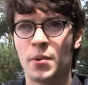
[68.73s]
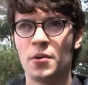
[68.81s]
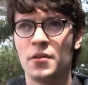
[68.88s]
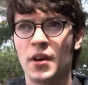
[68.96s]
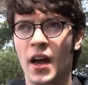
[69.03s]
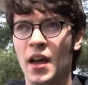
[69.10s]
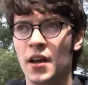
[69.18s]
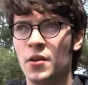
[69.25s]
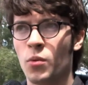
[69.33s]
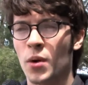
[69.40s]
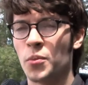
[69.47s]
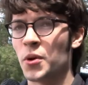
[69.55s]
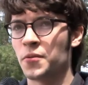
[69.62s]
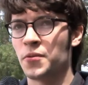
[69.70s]
Bowdoin had
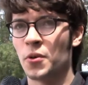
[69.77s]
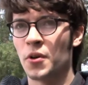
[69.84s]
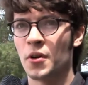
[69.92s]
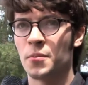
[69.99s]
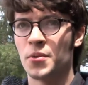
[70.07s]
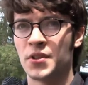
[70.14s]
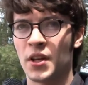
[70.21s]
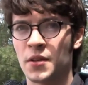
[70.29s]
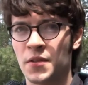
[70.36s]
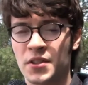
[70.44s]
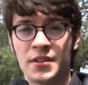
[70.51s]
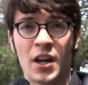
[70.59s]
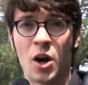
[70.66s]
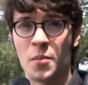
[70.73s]
1.4% of its
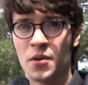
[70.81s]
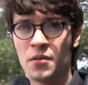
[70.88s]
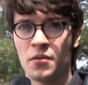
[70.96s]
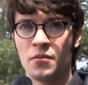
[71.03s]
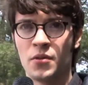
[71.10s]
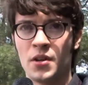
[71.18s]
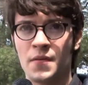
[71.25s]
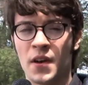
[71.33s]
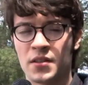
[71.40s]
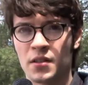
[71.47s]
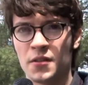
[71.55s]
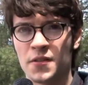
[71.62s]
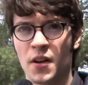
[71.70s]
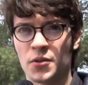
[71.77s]
endowment
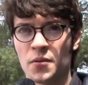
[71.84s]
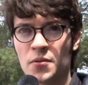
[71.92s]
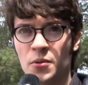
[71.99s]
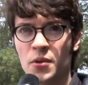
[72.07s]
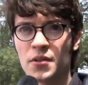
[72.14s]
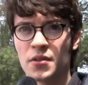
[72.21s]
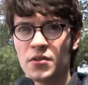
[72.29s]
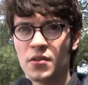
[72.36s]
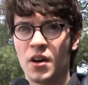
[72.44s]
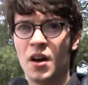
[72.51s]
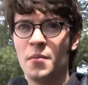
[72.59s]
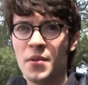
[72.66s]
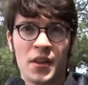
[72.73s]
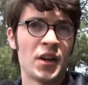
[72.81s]
invested in fossil fuels,
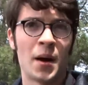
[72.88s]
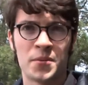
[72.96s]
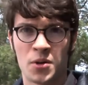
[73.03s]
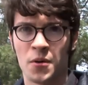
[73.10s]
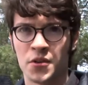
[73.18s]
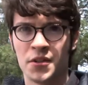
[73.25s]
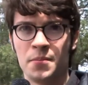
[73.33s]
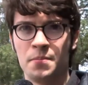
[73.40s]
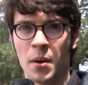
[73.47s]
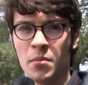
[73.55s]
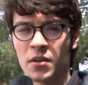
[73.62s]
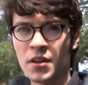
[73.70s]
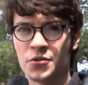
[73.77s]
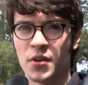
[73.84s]
in the top 200
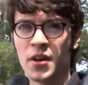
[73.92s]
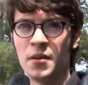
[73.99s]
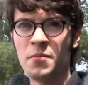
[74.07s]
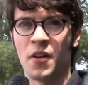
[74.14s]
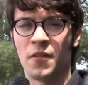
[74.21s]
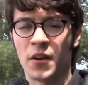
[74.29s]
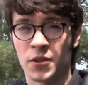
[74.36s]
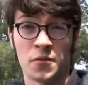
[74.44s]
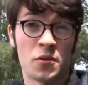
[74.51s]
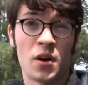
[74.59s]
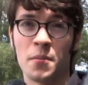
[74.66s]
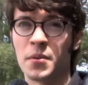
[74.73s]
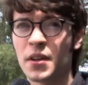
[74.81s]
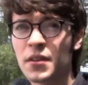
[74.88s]
publicly traded fossil fuel
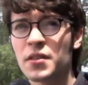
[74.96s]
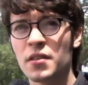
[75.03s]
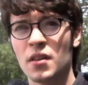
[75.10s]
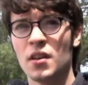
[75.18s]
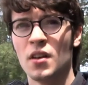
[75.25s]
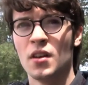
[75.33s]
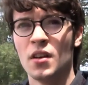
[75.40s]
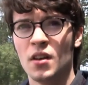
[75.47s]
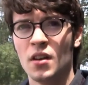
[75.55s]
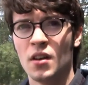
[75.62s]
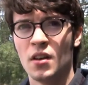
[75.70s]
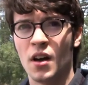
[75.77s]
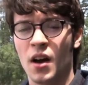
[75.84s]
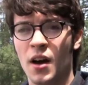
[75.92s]
companies.
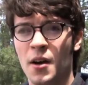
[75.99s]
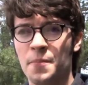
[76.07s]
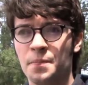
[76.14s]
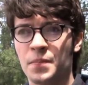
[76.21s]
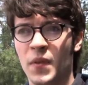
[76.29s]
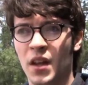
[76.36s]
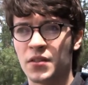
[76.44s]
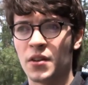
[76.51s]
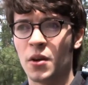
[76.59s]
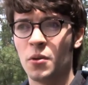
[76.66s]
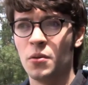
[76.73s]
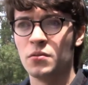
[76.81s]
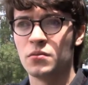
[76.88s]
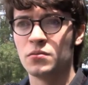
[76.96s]
And
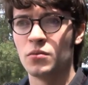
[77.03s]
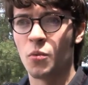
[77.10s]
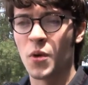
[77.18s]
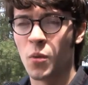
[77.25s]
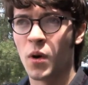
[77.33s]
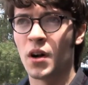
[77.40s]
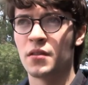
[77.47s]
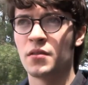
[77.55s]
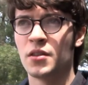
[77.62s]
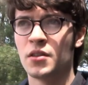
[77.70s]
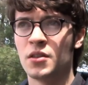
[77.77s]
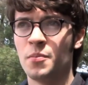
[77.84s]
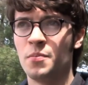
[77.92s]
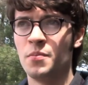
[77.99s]
so we want
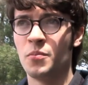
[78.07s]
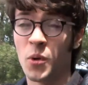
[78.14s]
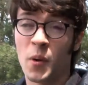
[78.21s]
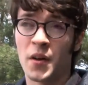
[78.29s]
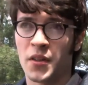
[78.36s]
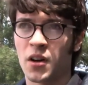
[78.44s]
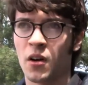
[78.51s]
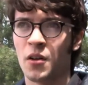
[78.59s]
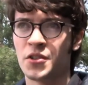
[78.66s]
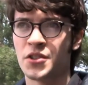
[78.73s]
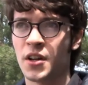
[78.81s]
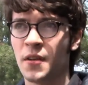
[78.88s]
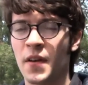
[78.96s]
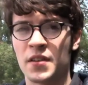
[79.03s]
the
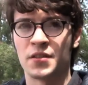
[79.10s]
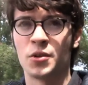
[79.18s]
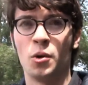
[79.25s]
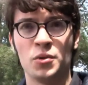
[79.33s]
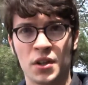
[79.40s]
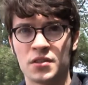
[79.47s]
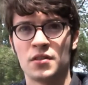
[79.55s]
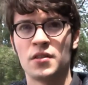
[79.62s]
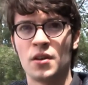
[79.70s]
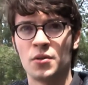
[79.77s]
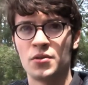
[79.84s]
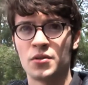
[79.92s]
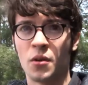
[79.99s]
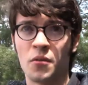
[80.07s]
college to divest its holdings in
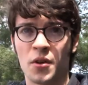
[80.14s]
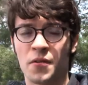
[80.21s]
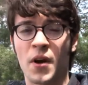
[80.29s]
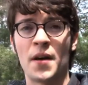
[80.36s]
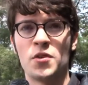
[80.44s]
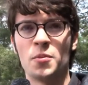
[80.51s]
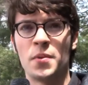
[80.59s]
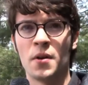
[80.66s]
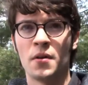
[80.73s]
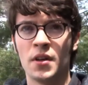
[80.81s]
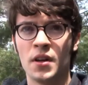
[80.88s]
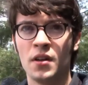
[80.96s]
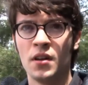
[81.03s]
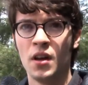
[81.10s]
those over a five-year
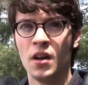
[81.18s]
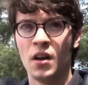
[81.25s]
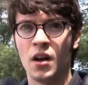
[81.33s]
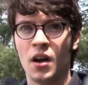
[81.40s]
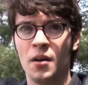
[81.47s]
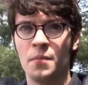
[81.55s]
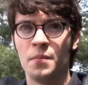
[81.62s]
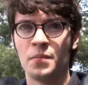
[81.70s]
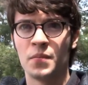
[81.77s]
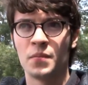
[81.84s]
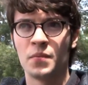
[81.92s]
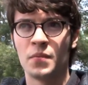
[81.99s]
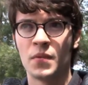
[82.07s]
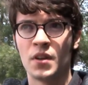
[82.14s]
period,
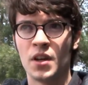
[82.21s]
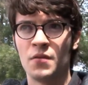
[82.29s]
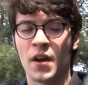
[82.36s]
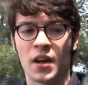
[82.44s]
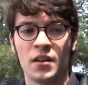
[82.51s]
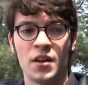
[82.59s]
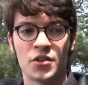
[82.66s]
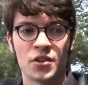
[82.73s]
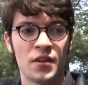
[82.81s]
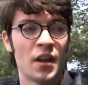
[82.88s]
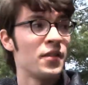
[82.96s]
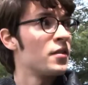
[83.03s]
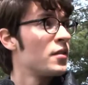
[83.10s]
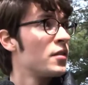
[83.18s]
in recognition that